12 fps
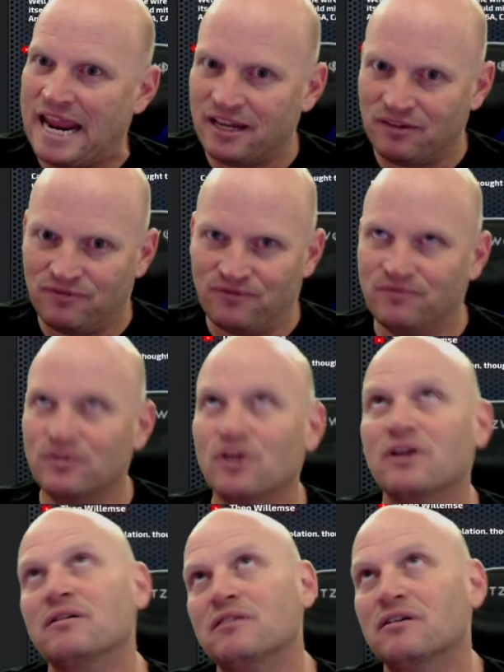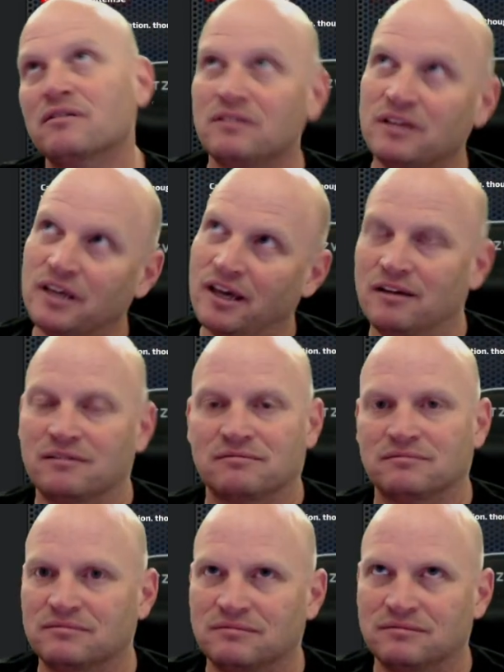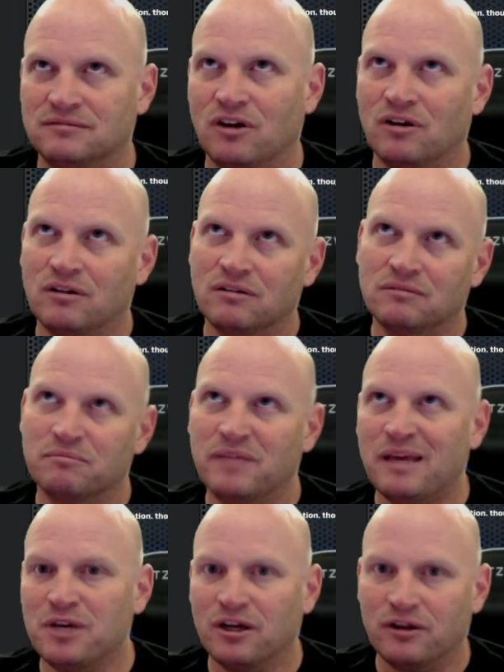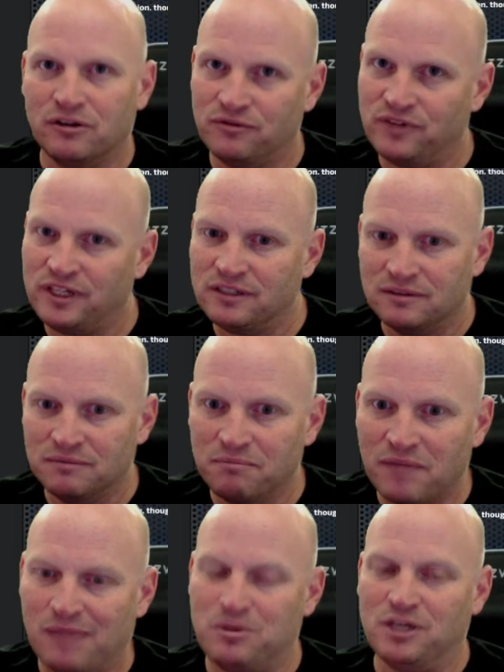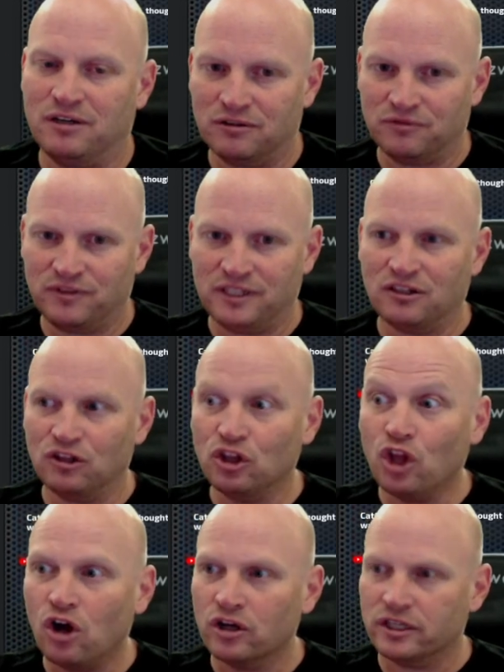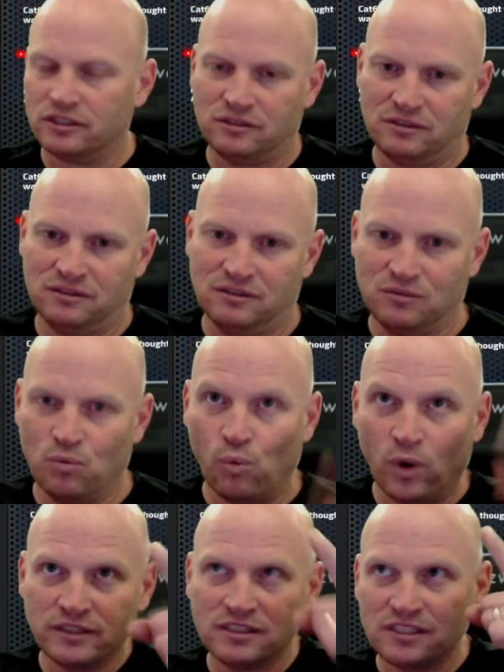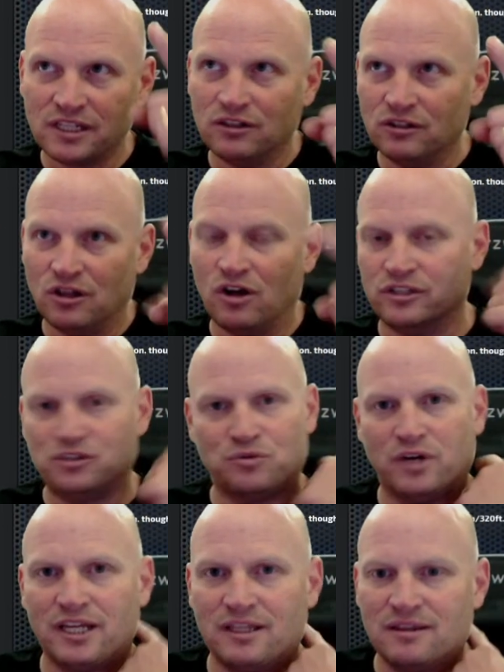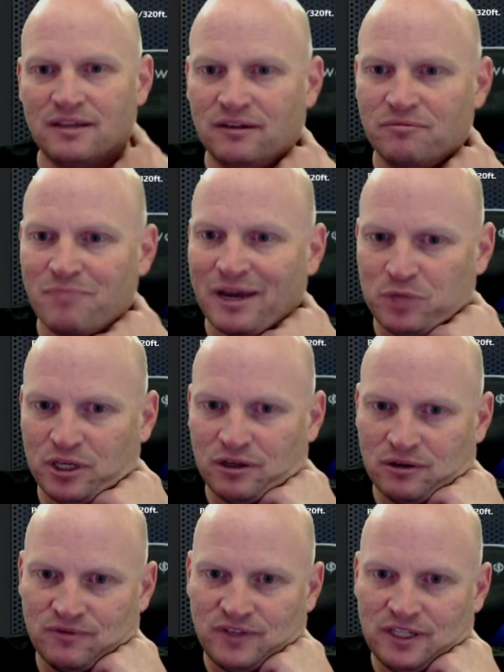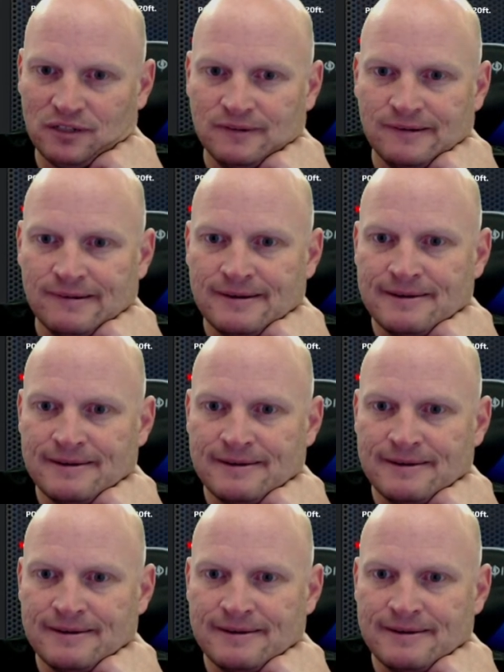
80 no yeah no maybe 100 feet maybe 100 feet. The longest, one single longest run I can think of might be 100 feet.